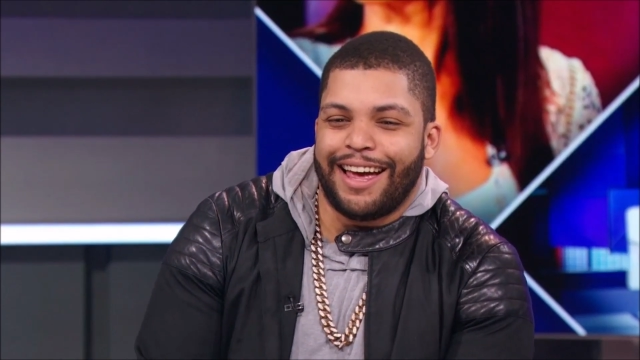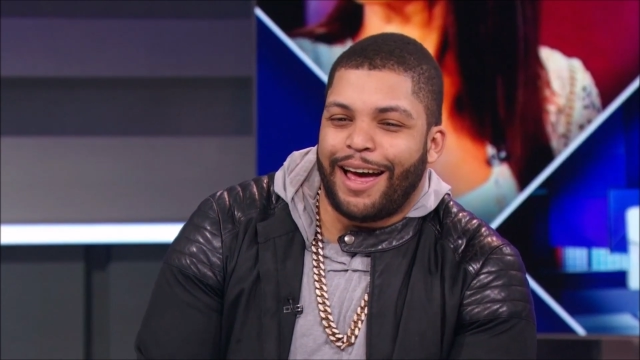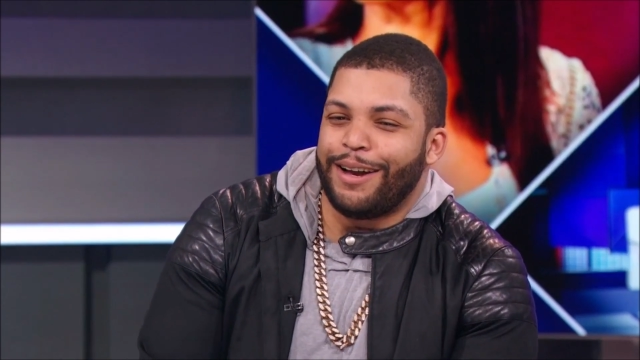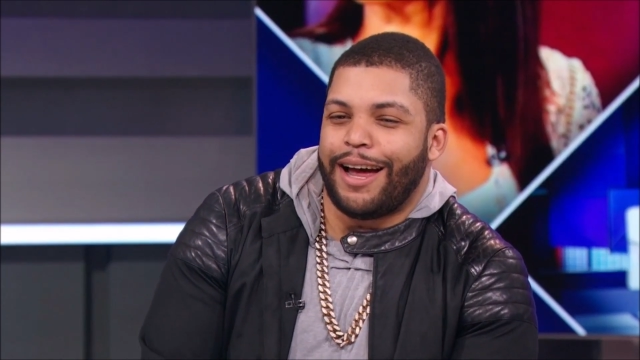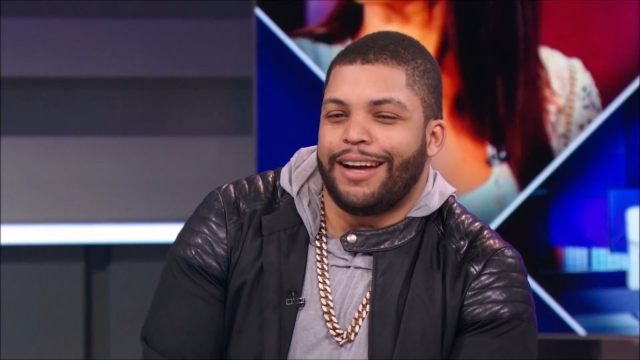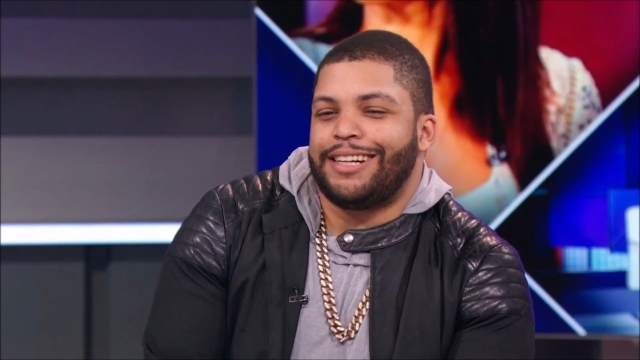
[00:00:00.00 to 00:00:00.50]

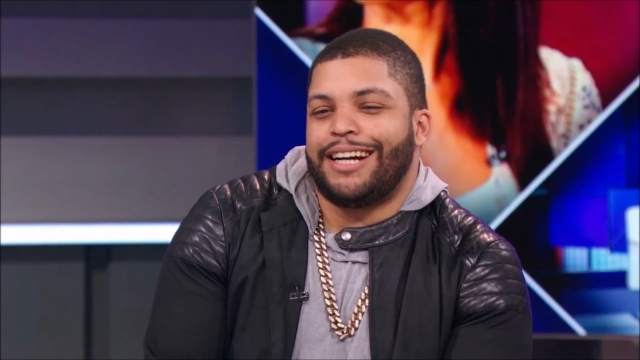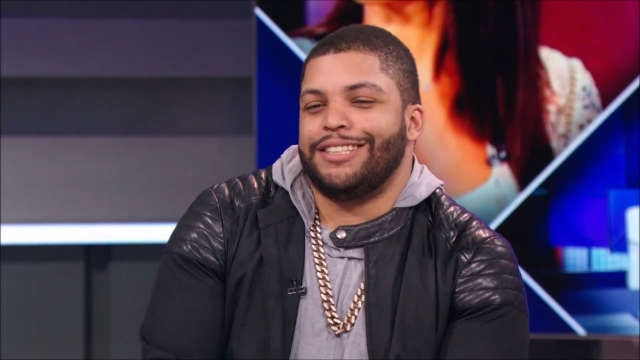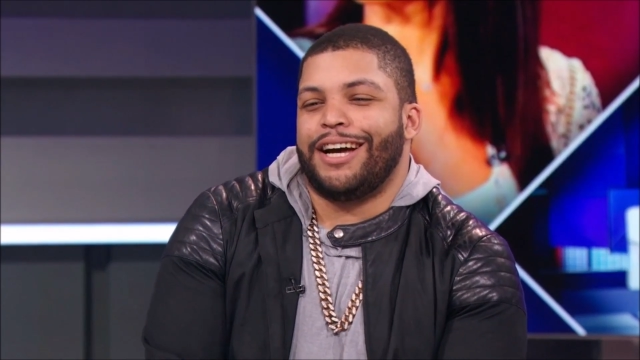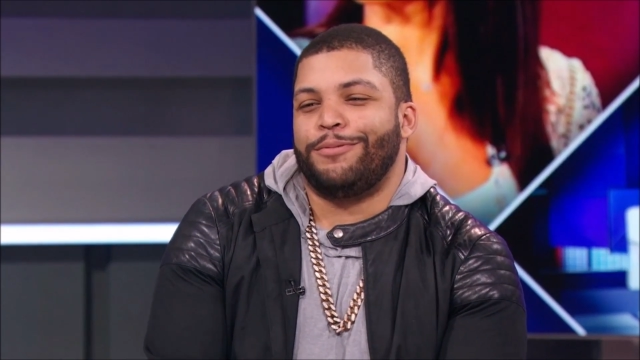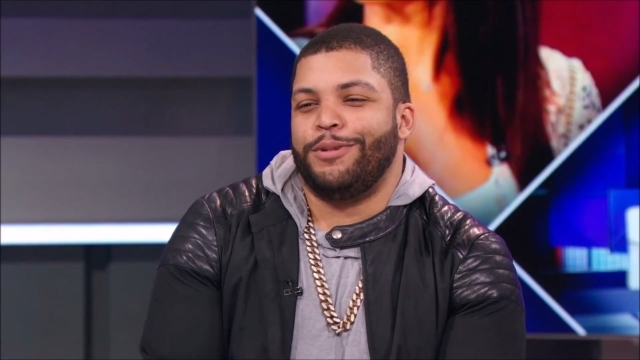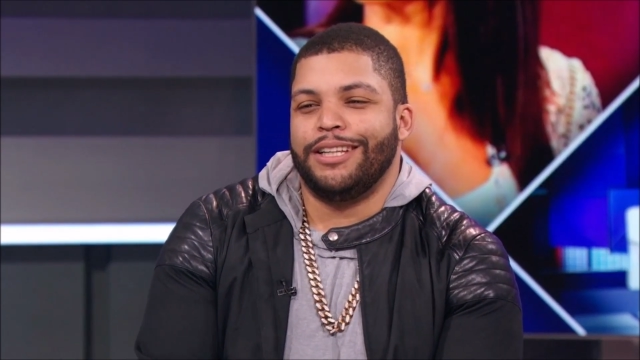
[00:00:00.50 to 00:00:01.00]

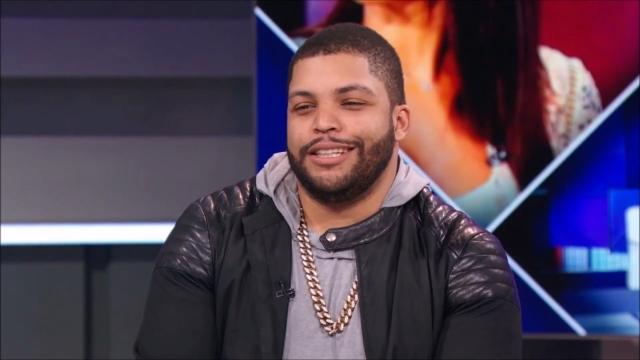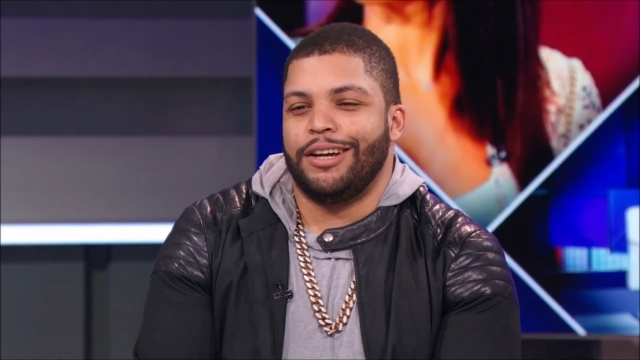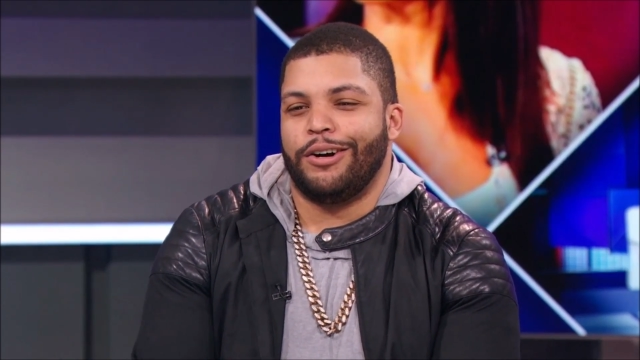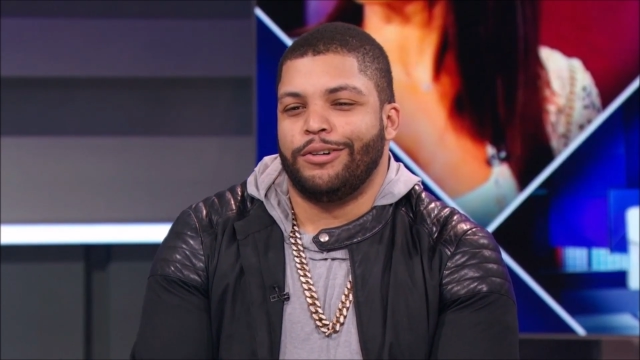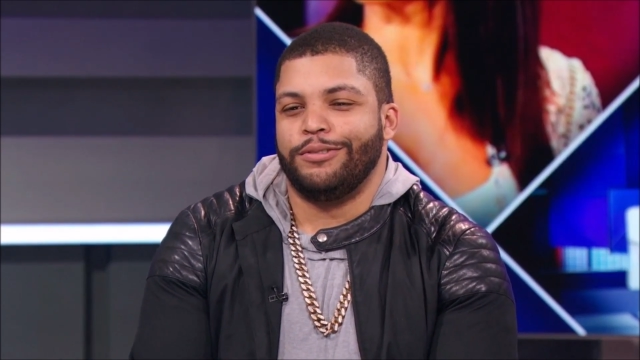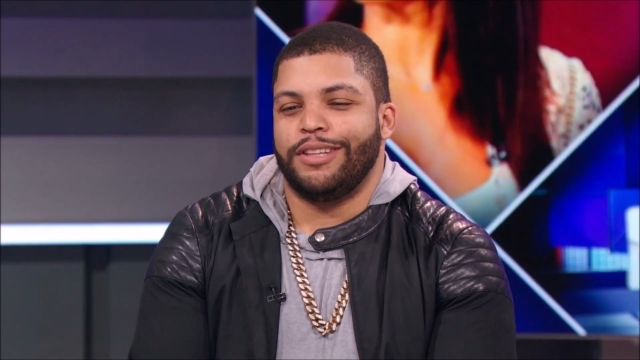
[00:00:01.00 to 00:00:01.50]
I really
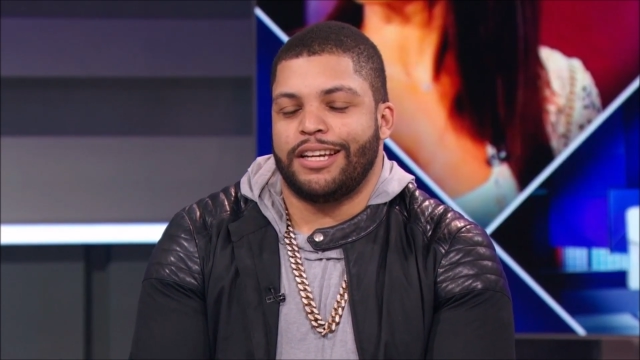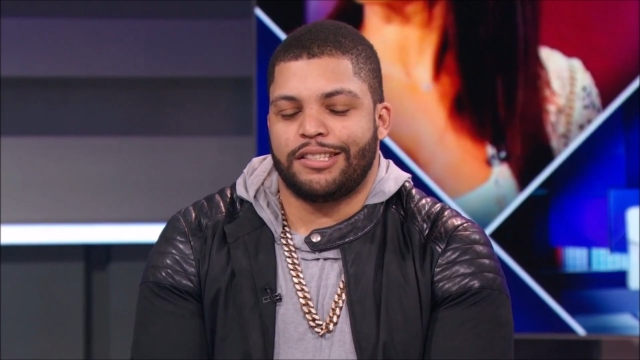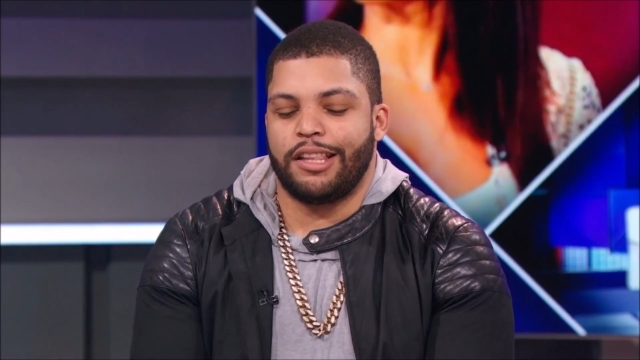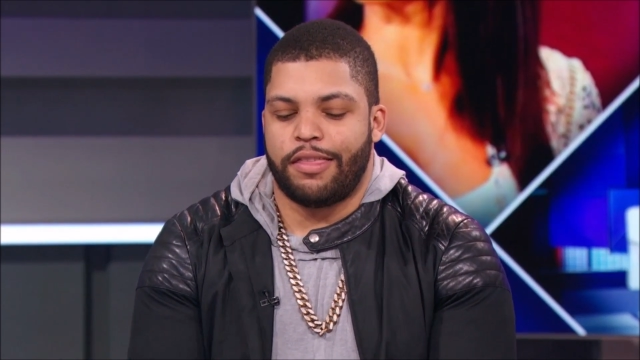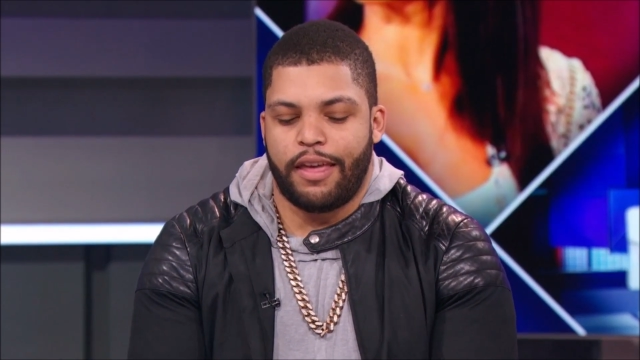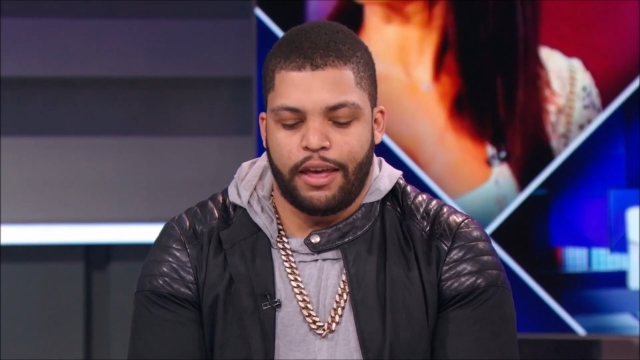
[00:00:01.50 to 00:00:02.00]
don't.
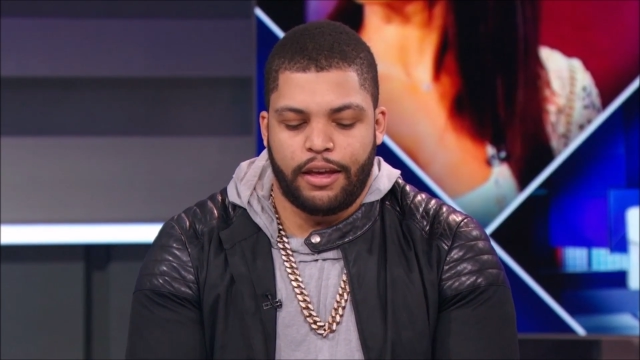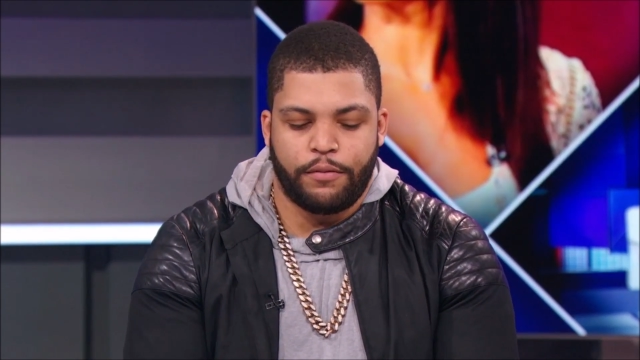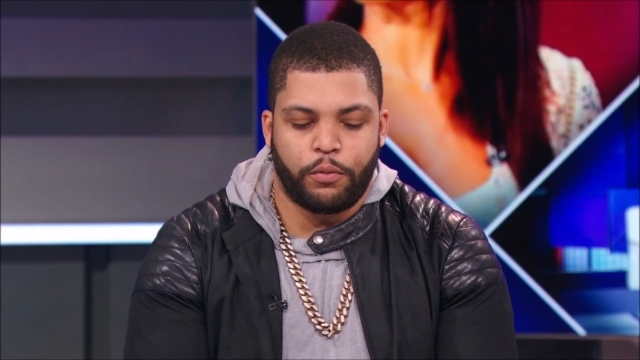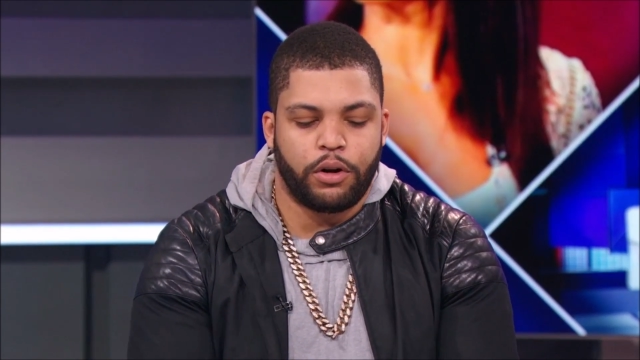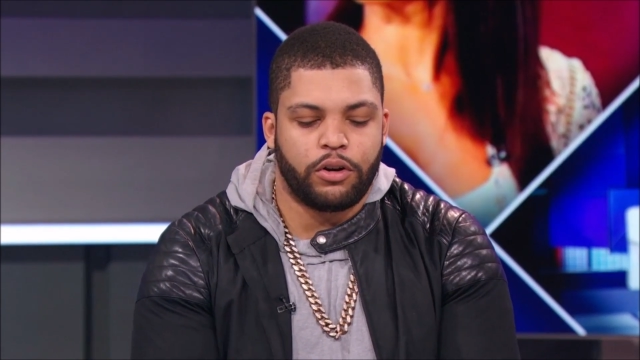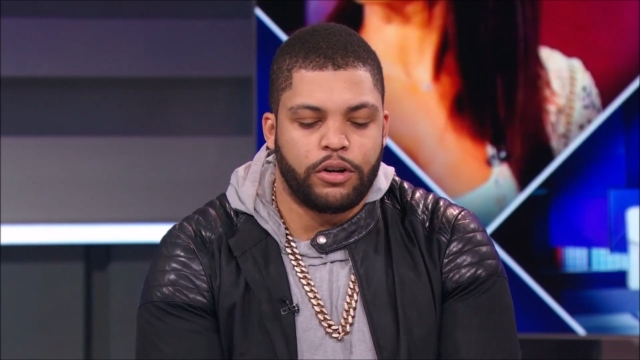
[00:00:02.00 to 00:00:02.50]
That's the thing.
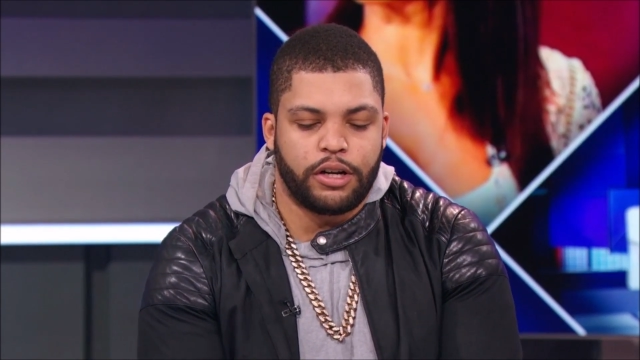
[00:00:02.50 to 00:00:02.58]
If we're